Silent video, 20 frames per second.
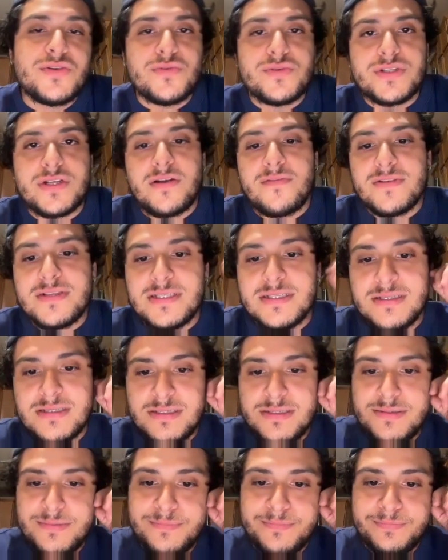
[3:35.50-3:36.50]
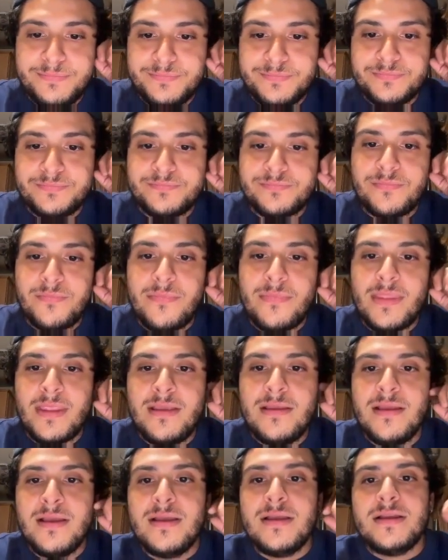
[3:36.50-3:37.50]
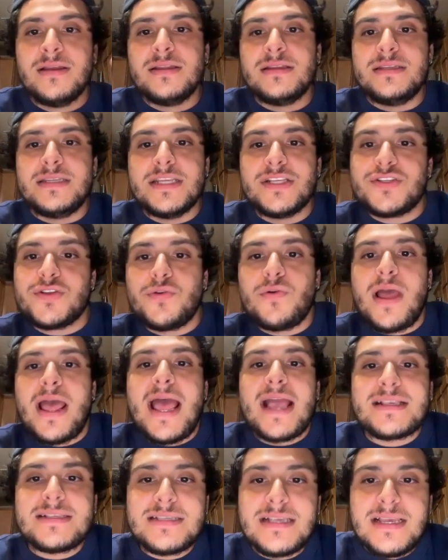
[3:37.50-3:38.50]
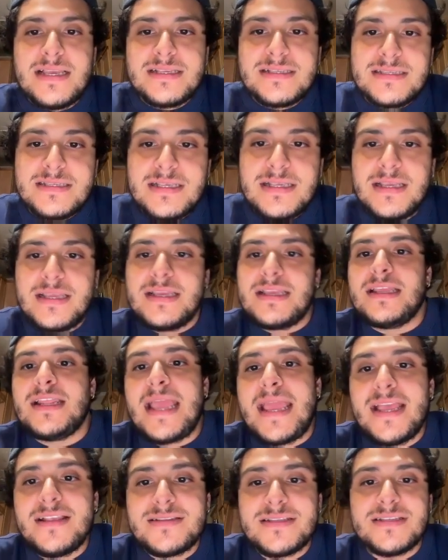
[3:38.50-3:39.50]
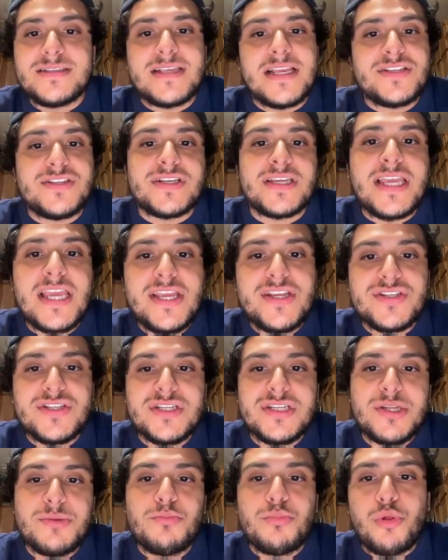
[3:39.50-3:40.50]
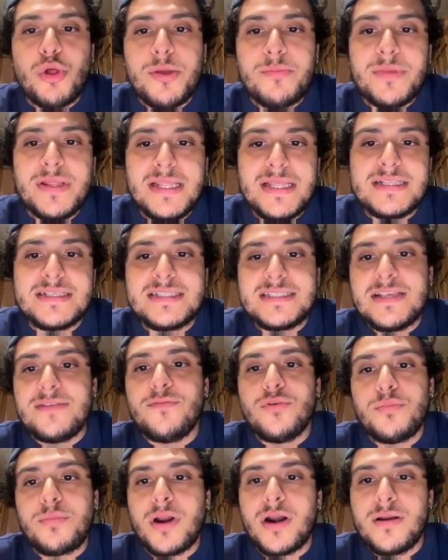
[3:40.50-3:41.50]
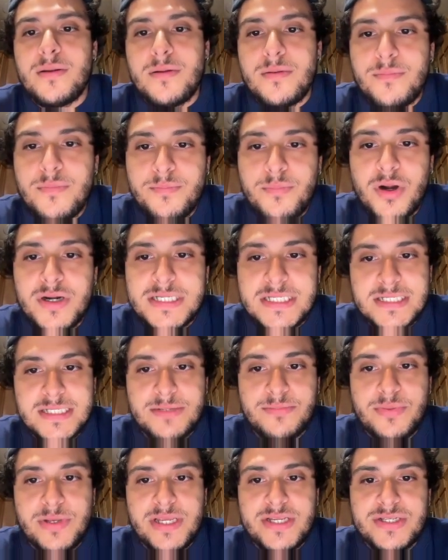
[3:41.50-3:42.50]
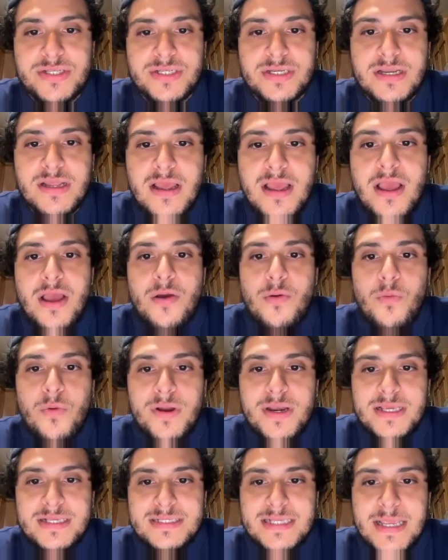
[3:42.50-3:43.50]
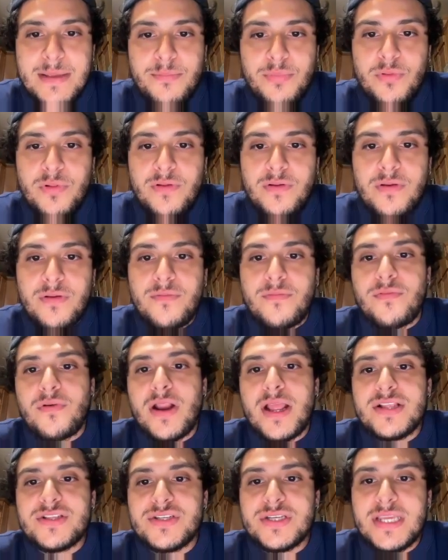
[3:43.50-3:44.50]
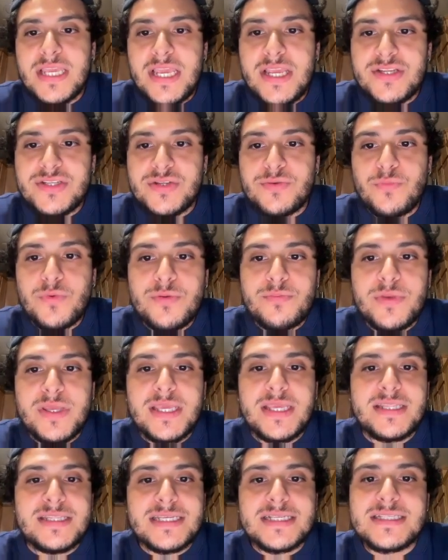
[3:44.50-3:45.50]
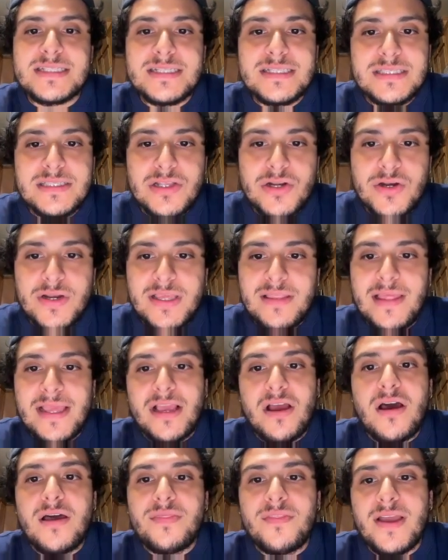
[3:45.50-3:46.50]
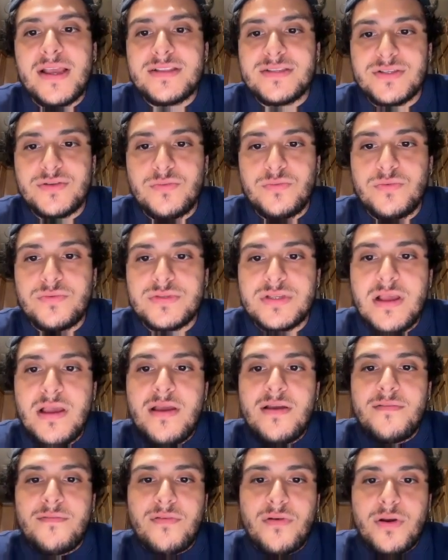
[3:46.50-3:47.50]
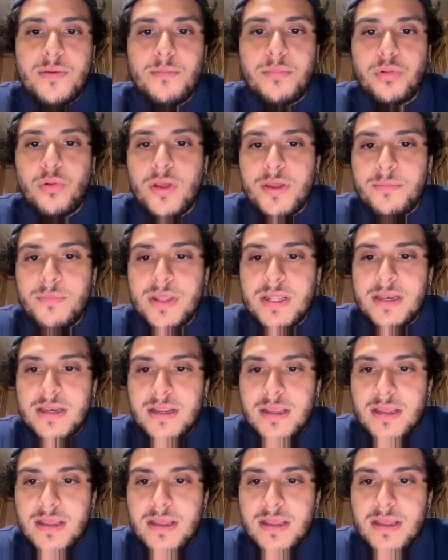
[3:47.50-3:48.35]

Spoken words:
services. Digital access enhances education, employment, and civil participation. One example for education would be distance learning like online schools. For employment,